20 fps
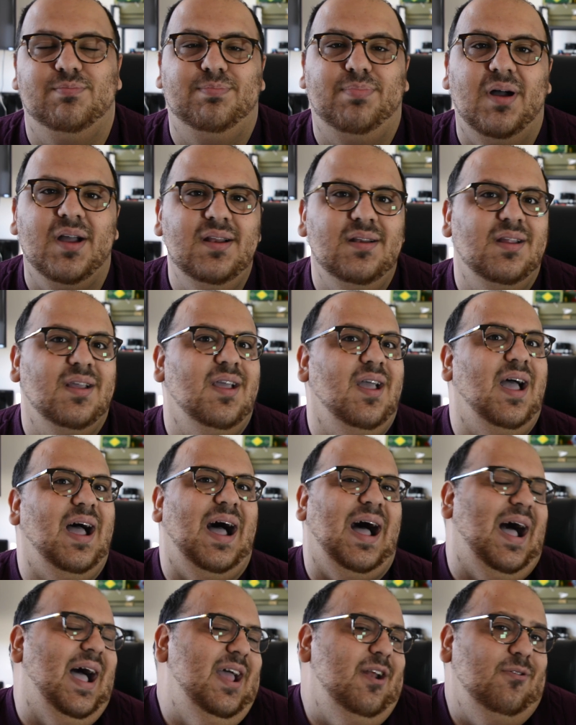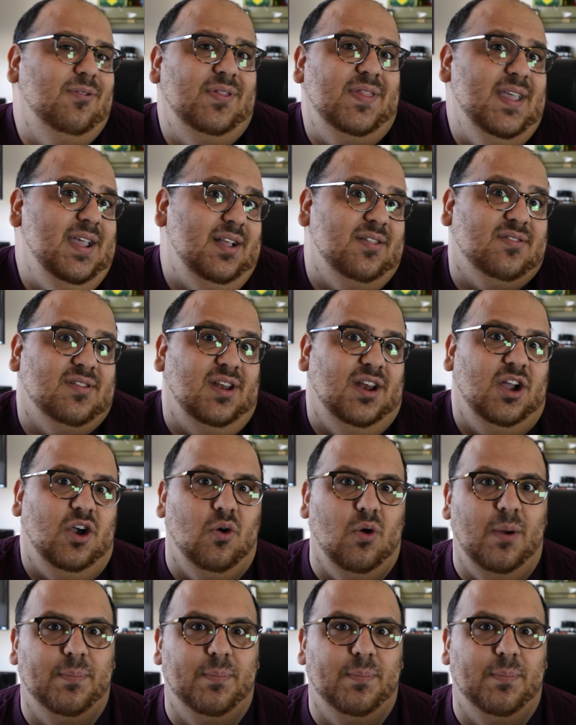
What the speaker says: but I don't think it's going to go